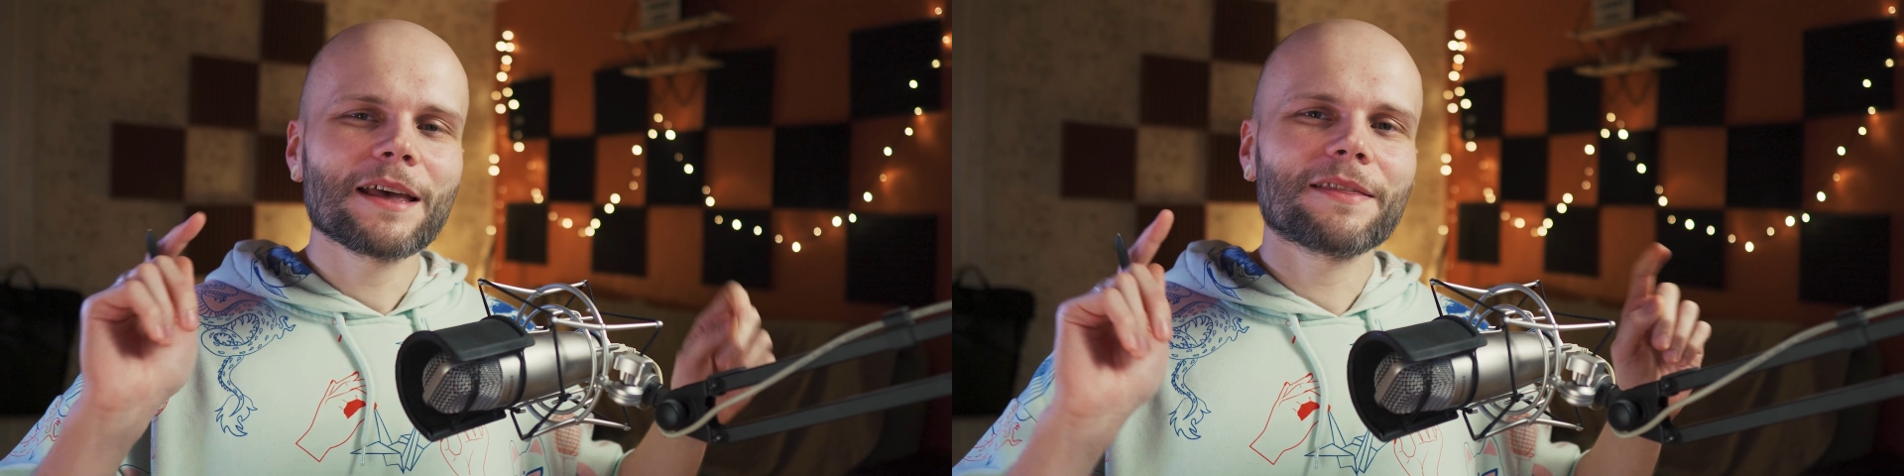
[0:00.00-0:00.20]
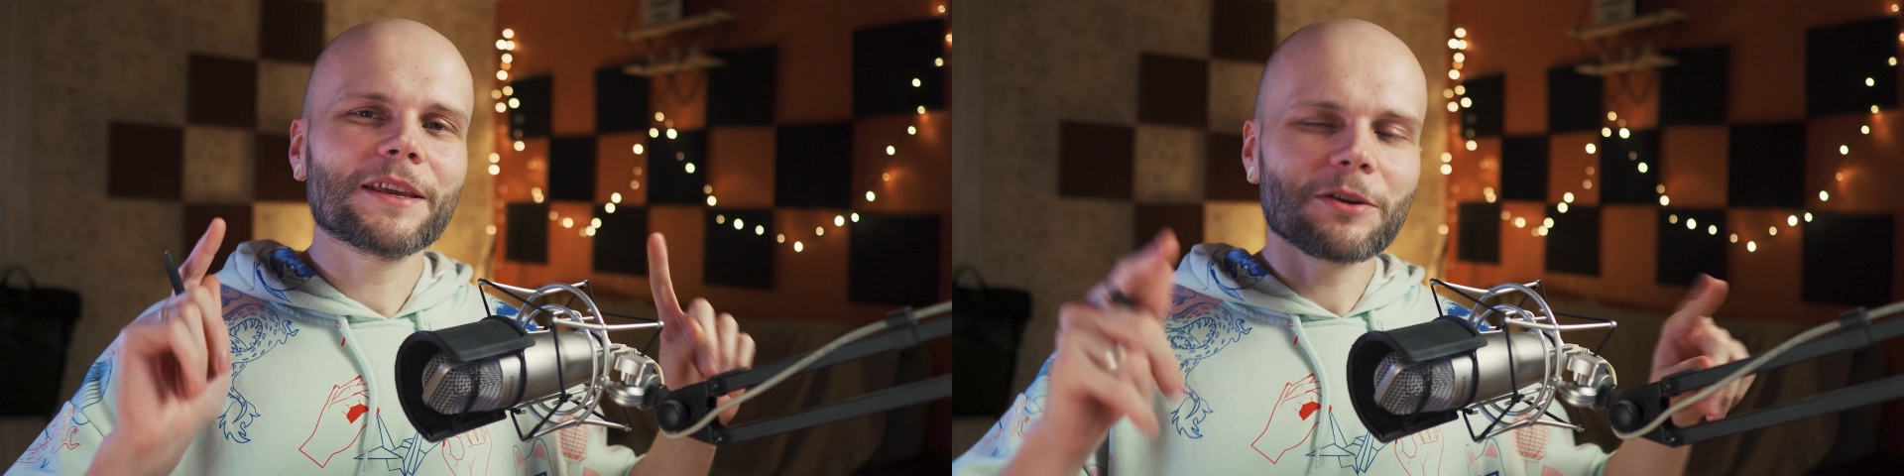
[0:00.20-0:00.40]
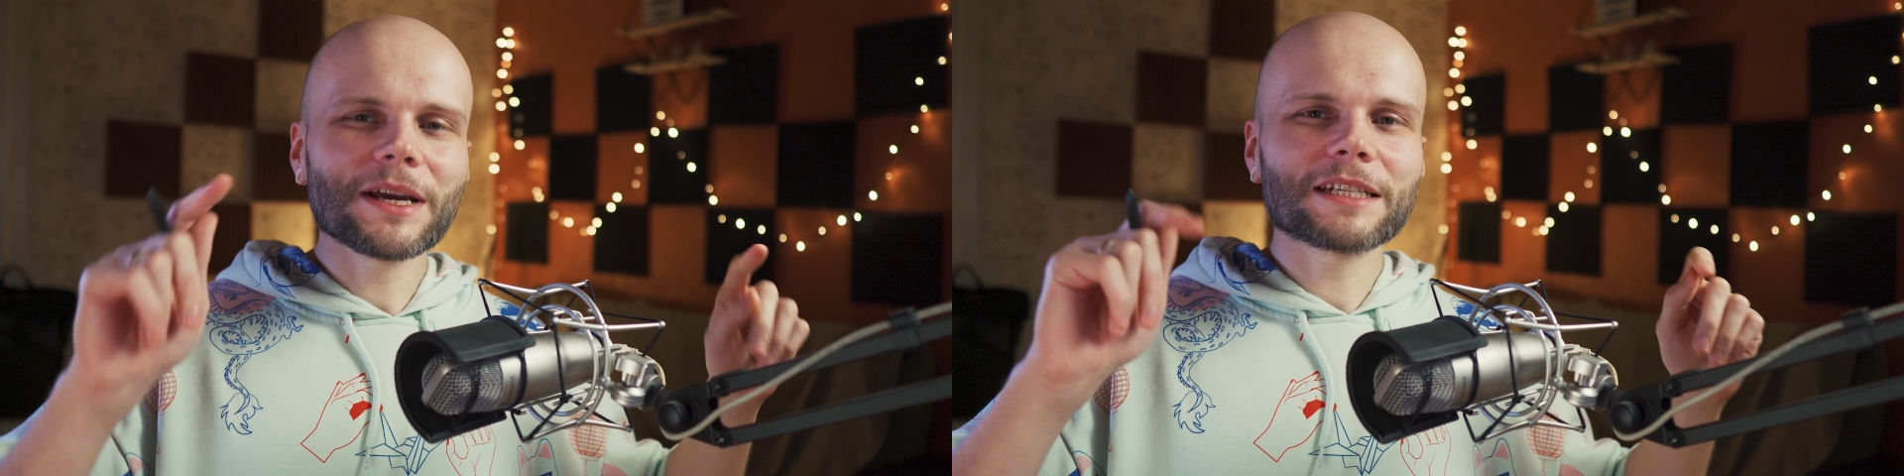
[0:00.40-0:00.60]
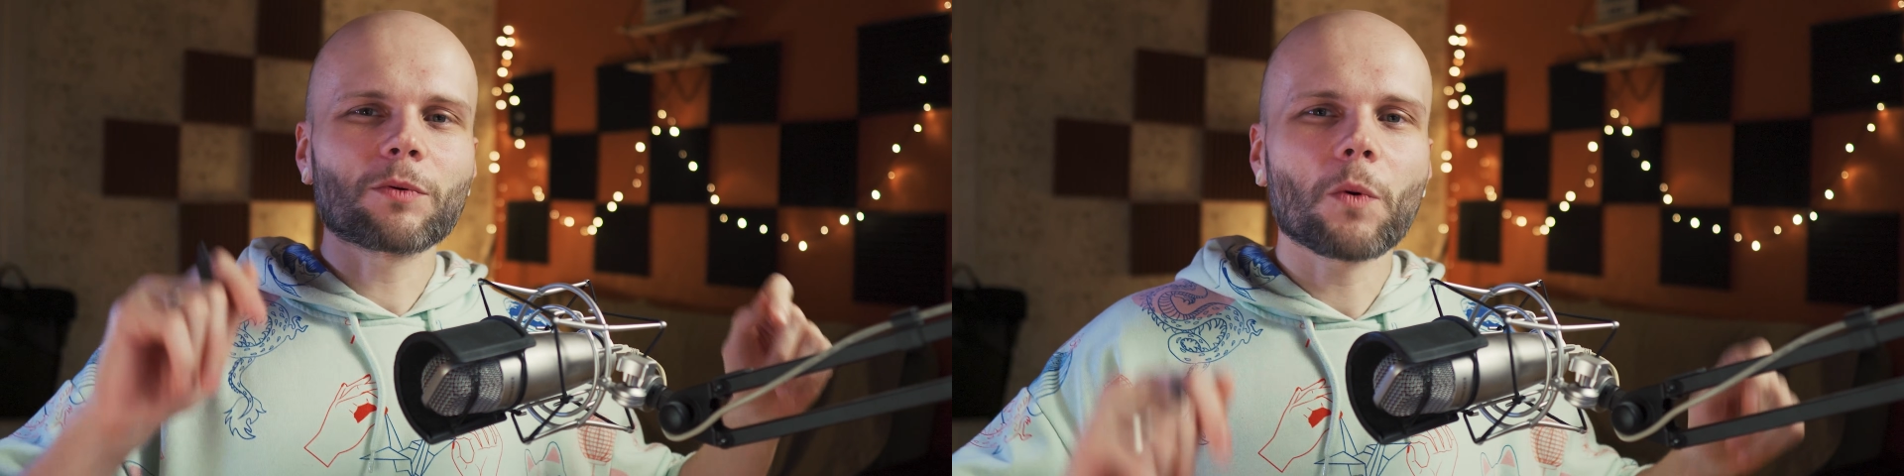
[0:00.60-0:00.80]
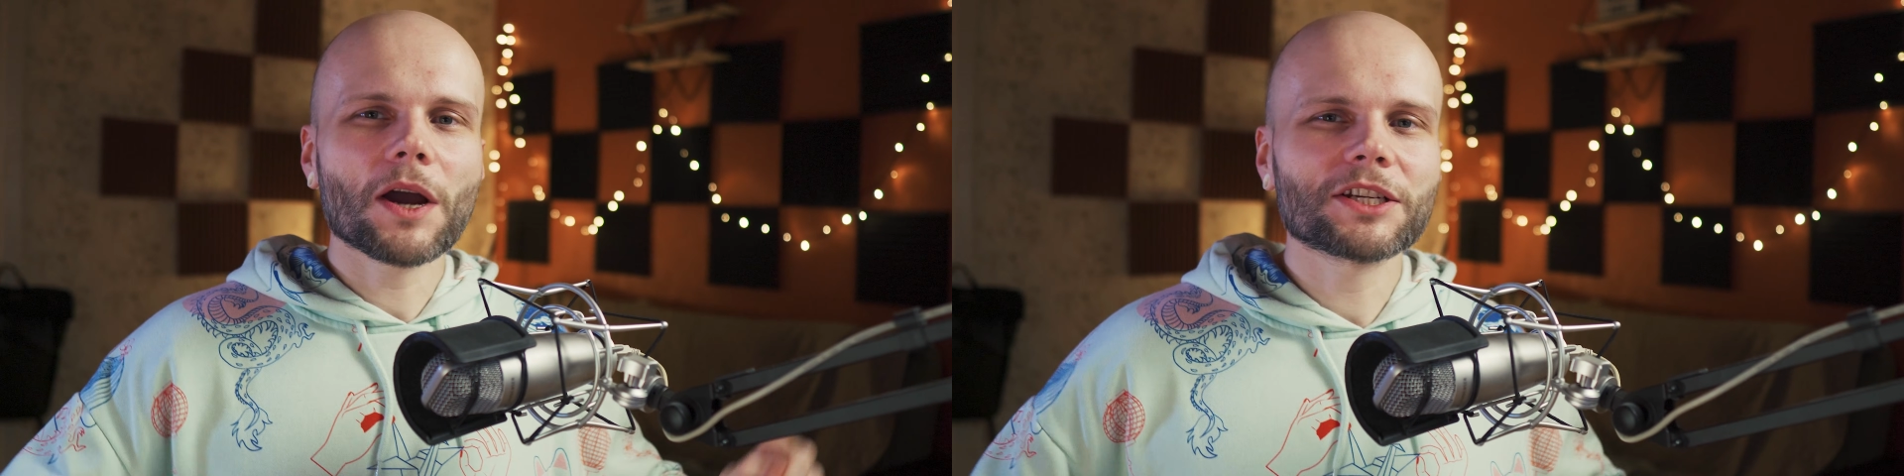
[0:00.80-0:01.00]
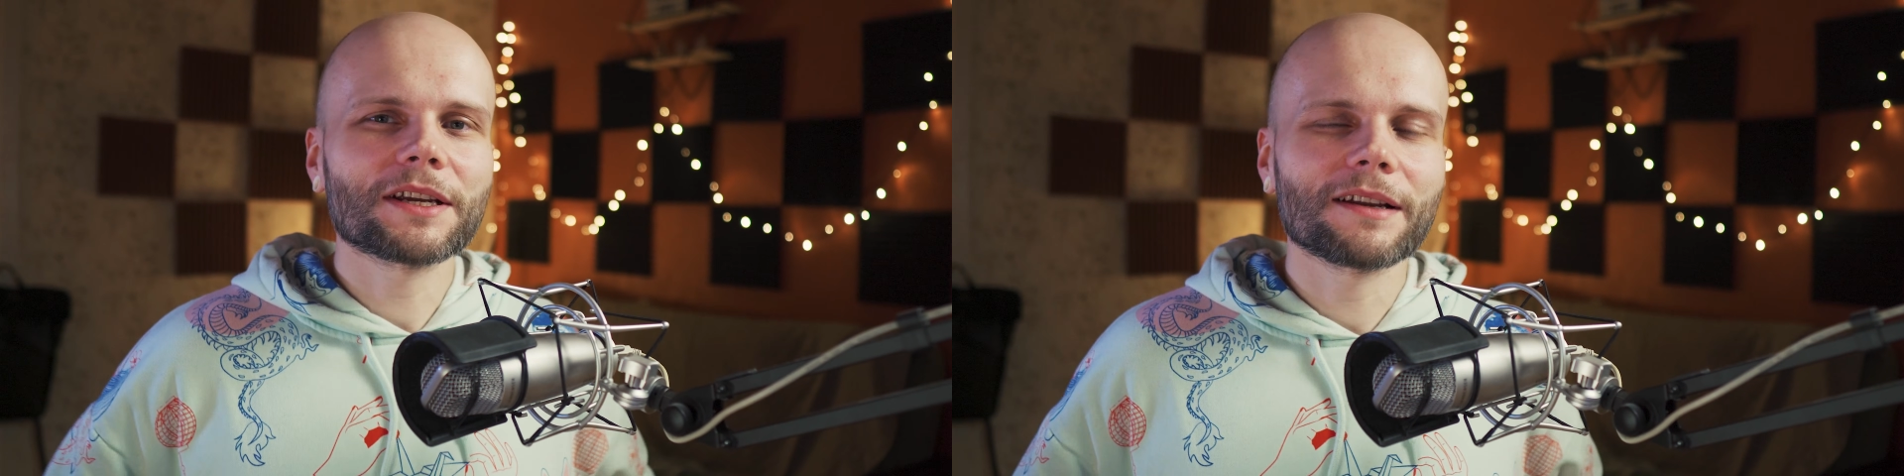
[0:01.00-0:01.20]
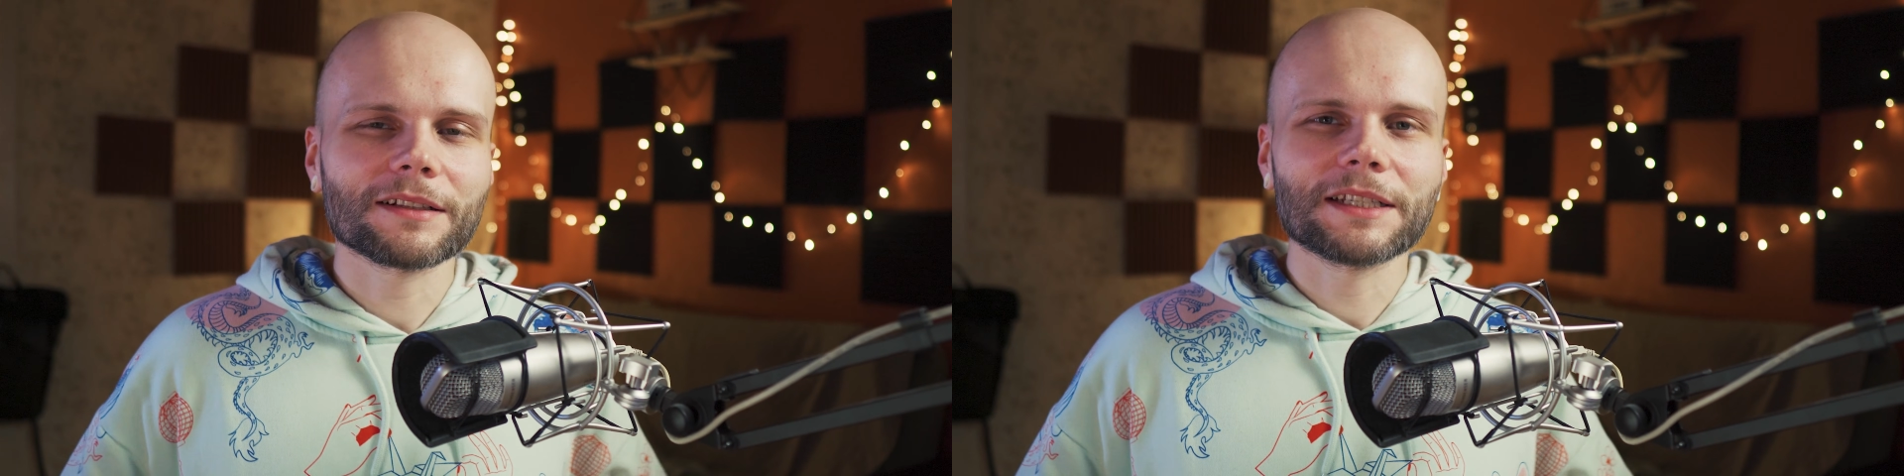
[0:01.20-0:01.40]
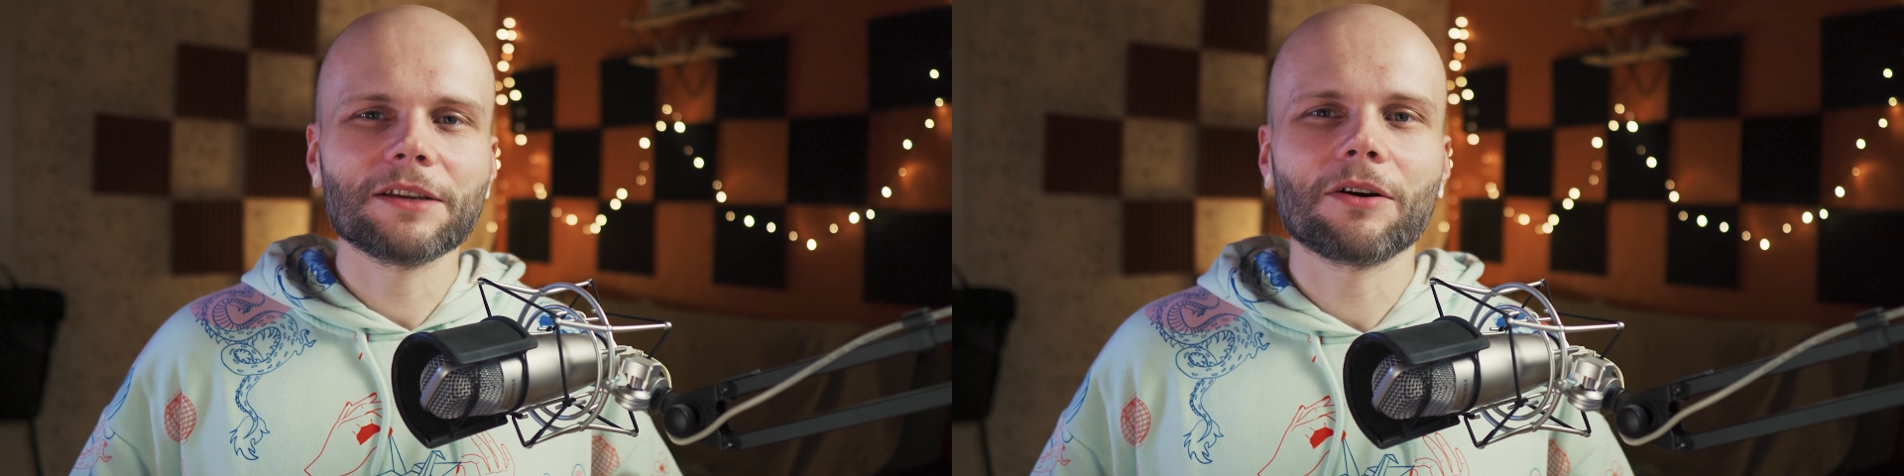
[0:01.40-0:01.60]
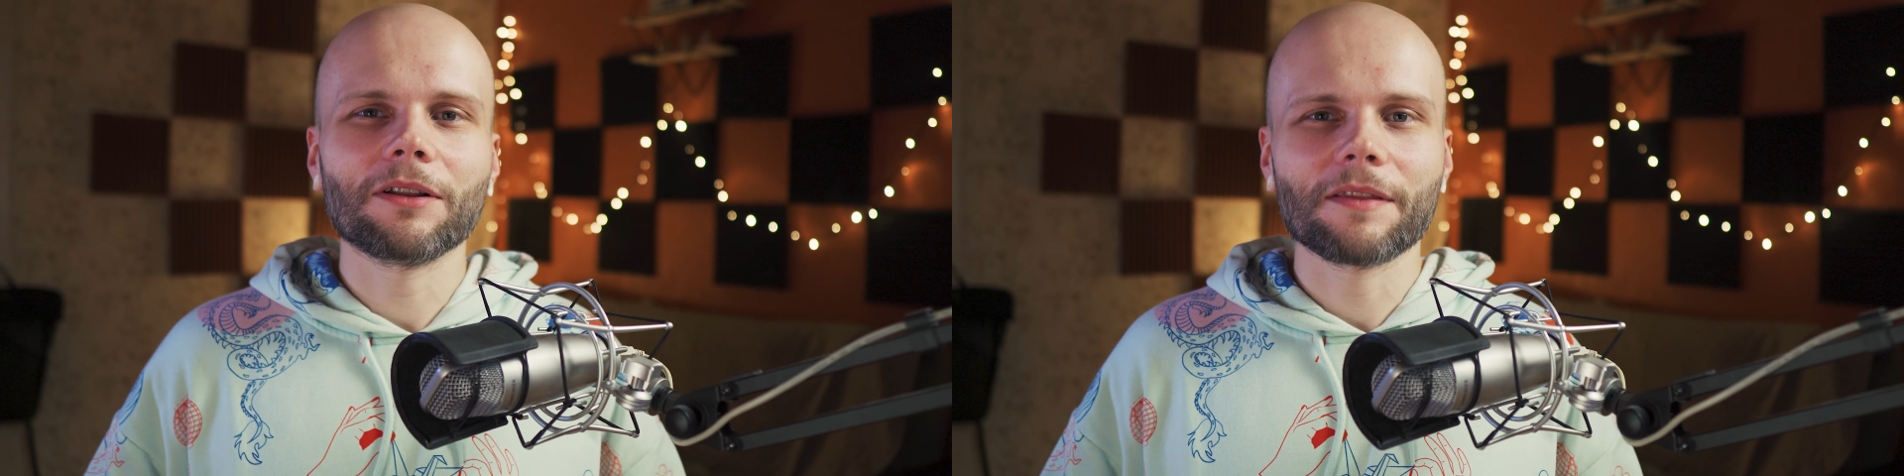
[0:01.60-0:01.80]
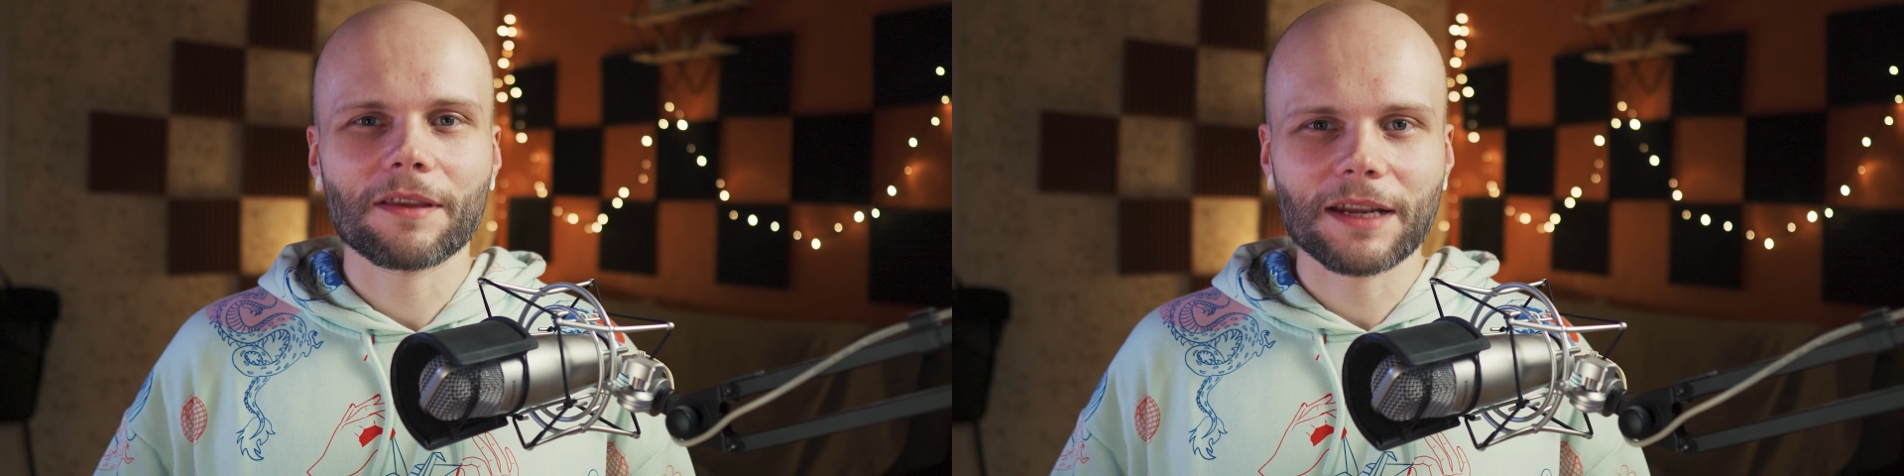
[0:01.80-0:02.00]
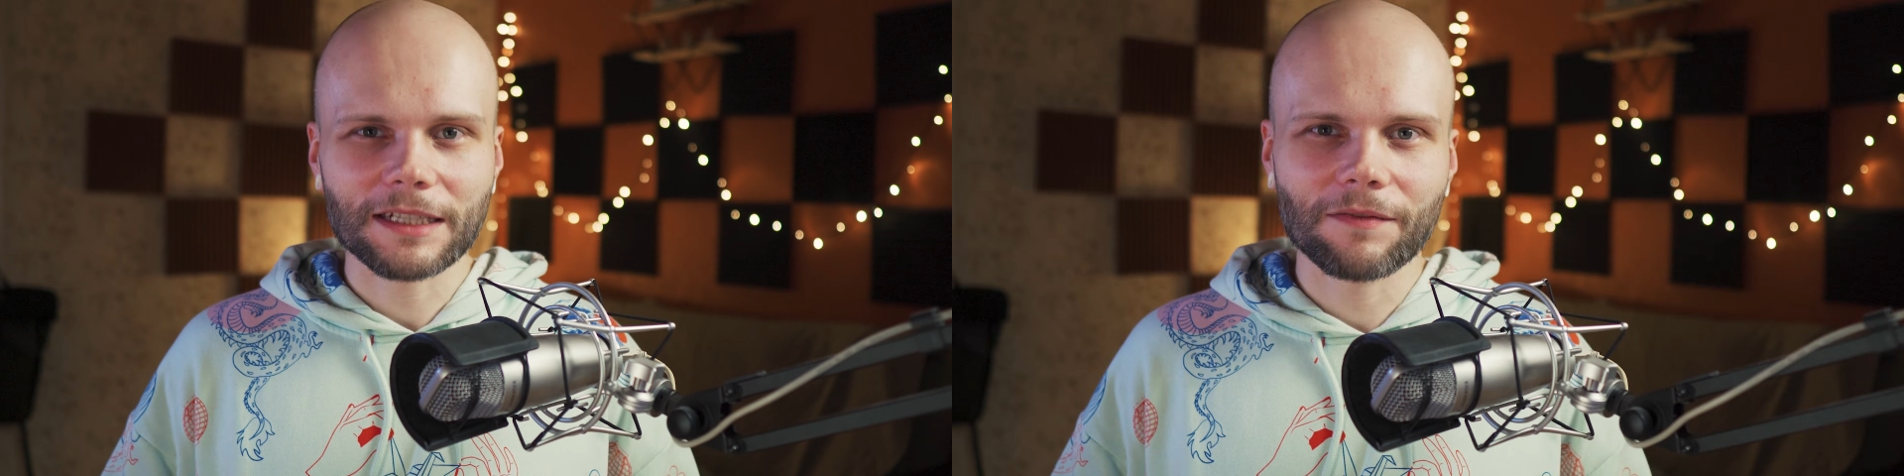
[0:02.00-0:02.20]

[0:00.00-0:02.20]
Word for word: Thank you guys for watching and I'll see you all in the next